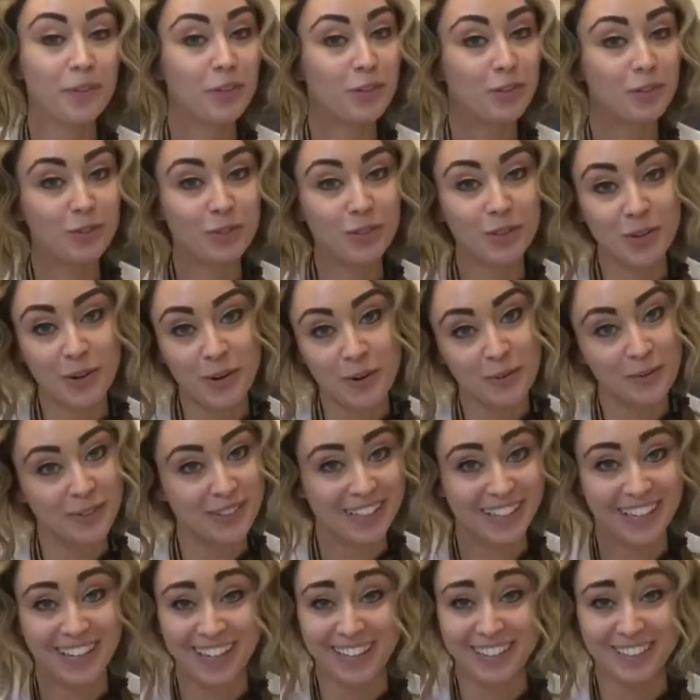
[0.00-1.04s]
You don't
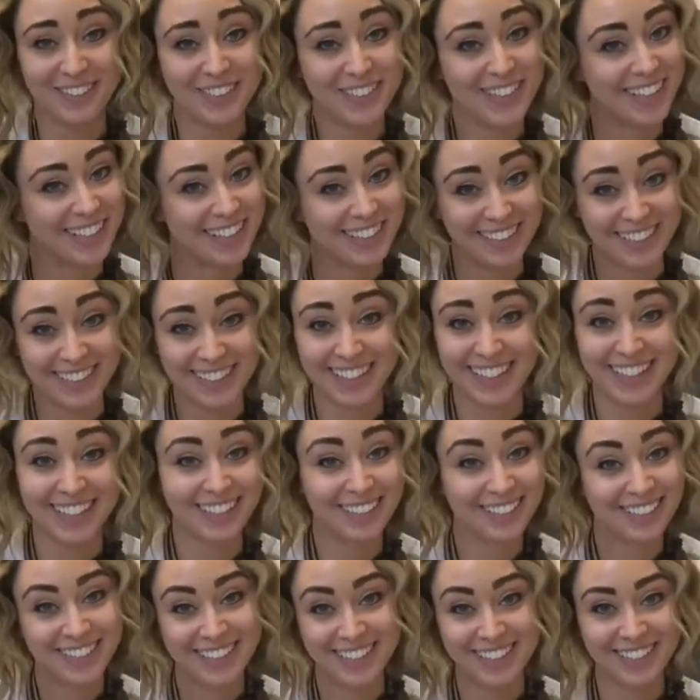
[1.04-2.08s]
want to have
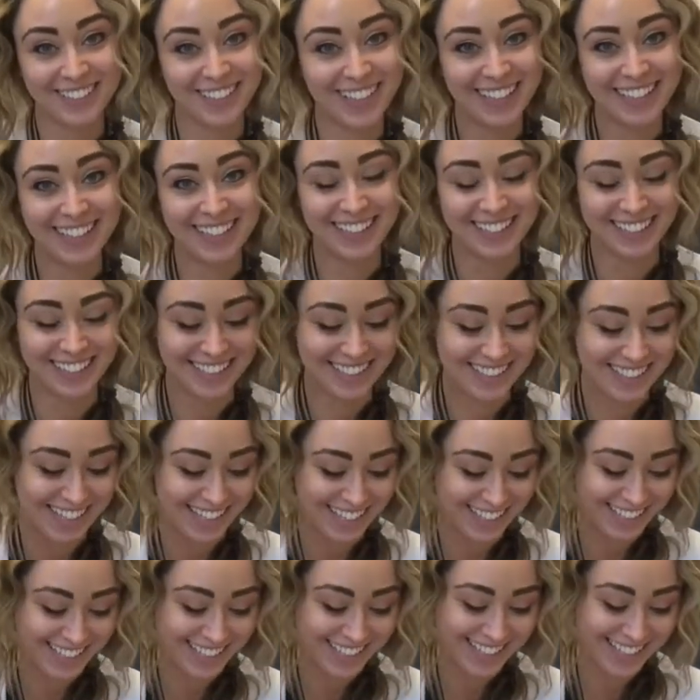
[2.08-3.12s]
diarrhea when you're writing the
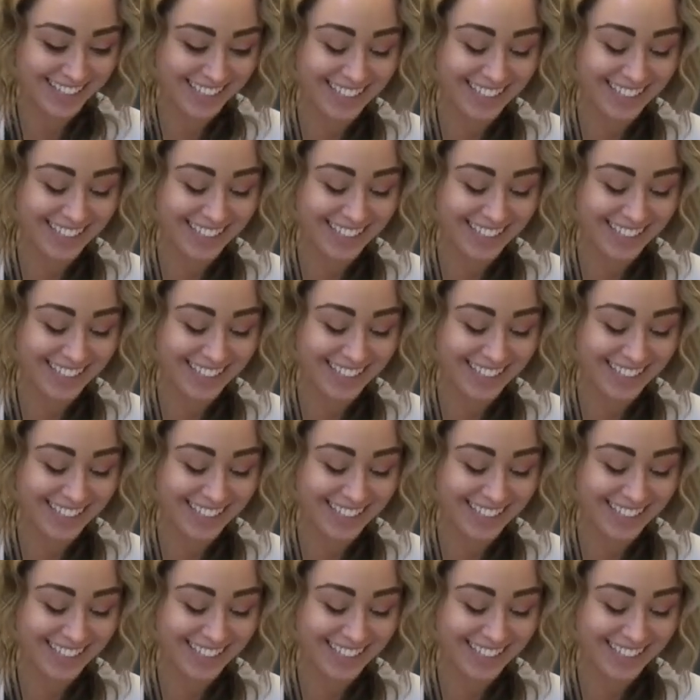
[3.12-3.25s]
DAT.